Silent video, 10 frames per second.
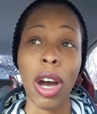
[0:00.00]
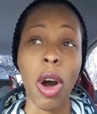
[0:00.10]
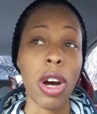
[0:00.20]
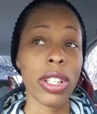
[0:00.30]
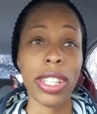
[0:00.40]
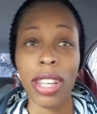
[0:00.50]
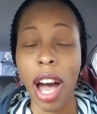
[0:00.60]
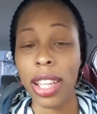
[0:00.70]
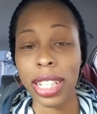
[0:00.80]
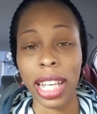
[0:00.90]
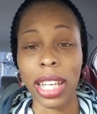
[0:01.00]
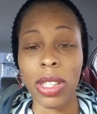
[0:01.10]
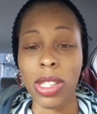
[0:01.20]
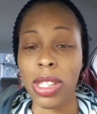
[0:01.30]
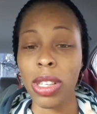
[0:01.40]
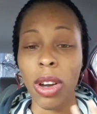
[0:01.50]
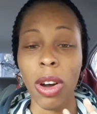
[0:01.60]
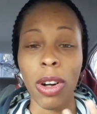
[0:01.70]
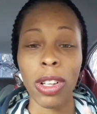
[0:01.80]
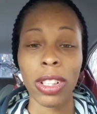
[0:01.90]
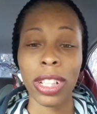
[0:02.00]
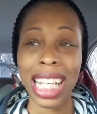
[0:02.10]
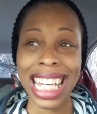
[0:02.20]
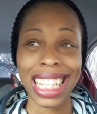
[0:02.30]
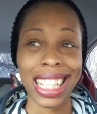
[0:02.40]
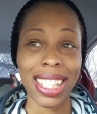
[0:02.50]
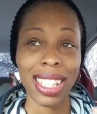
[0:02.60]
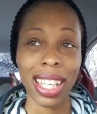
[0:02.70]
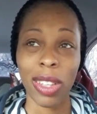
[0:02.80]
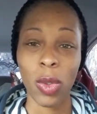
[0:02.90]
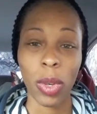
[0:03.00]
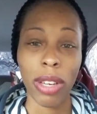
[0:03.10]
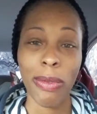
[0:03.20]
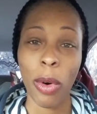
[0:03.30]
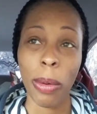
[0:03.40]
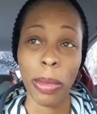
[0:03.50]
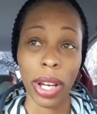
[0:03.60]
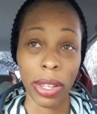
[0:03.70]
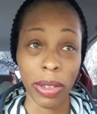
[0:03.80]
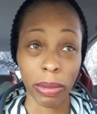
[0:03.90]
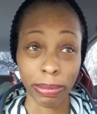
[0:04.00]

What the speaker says: All these holidays, all in this like 3-4 month